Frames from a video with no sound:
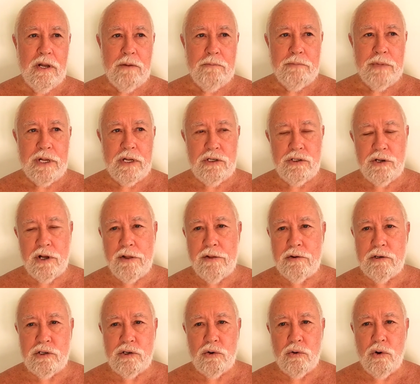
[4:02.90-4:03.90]
Because
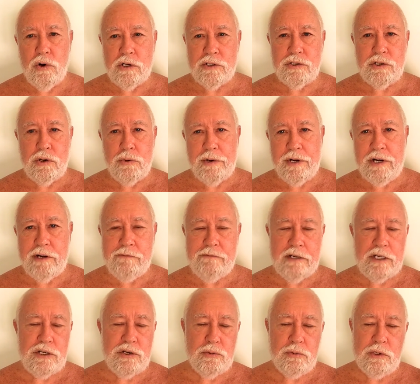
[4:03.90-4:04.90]
others are also
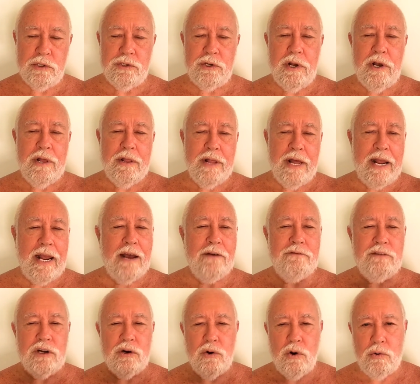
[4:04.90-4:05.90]
individuals, they have
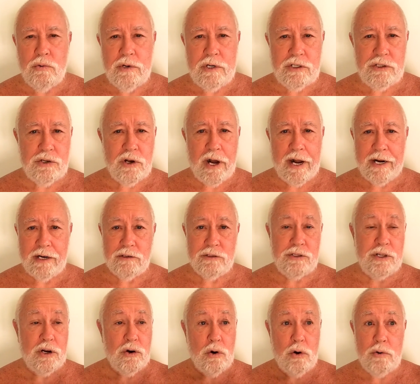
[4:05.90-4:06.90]
their own desires,
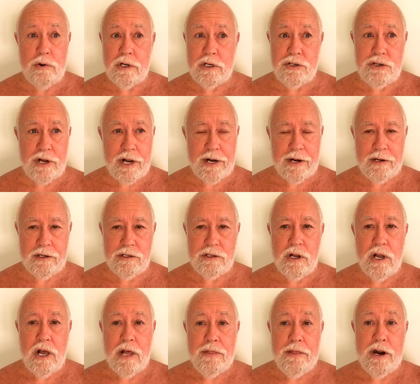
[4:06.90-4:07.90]
their own agendas,
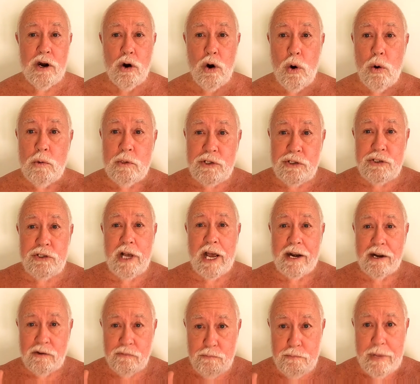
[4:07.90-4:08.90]
their own set
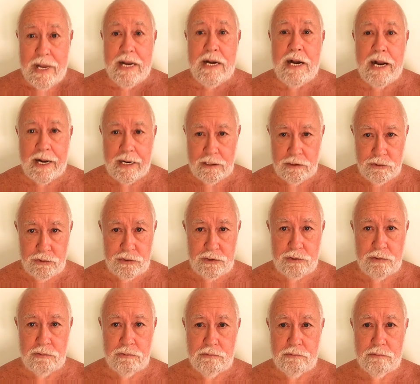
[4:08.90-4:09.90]
of meanings